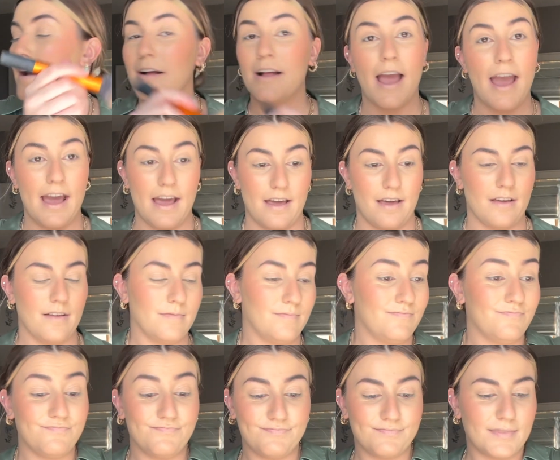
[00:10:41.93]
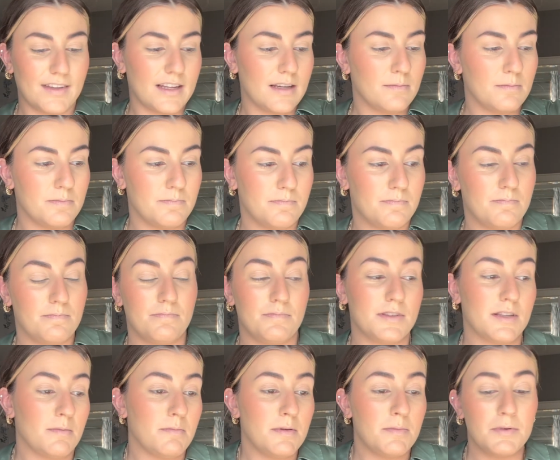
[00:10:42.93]
hey,
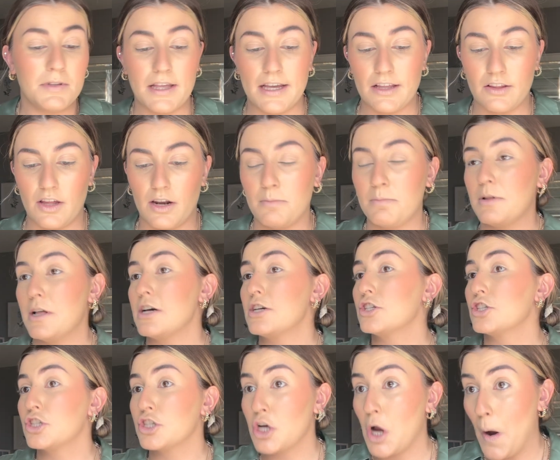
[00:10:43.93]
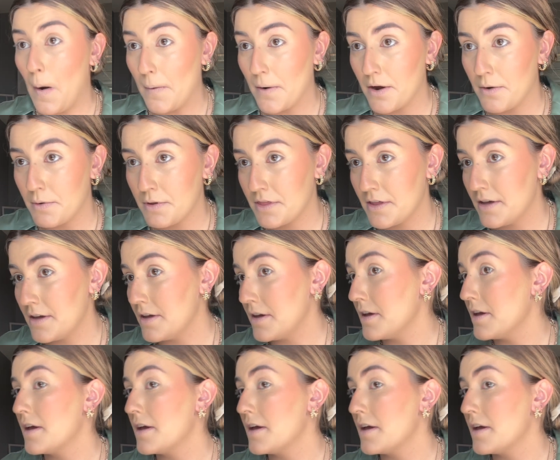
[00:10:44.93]
some people like a lot of blush. I'll go with it.